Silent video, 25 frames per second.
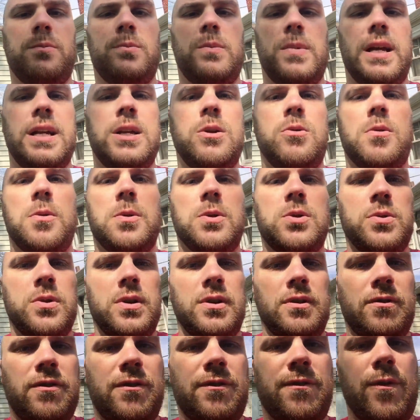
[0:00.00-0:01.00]
anywhere
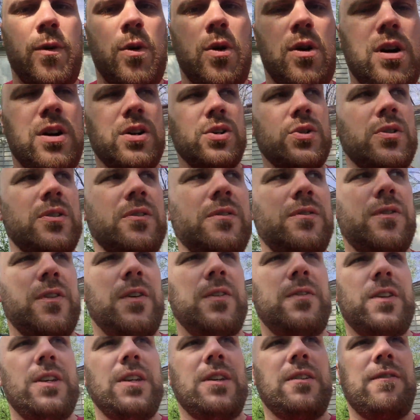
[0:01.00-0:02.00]
between
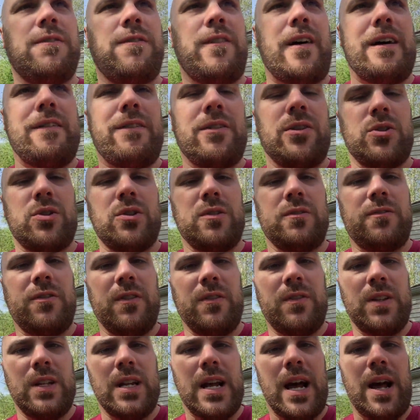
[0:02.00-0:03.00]
$450 to
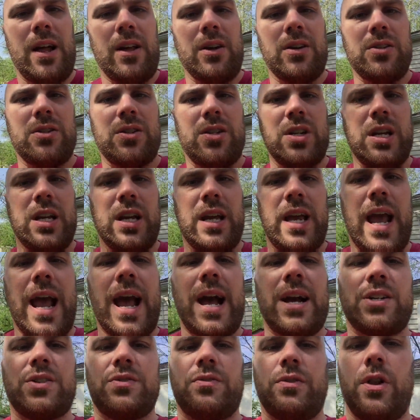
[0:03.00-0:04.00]
$550 in
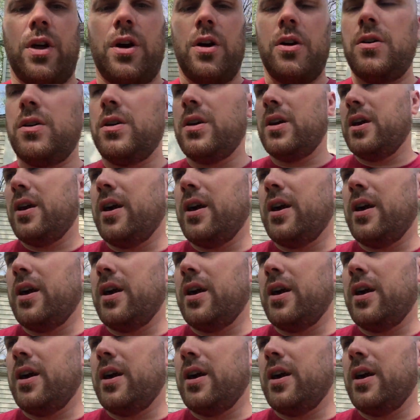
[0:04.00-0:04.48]
cash flow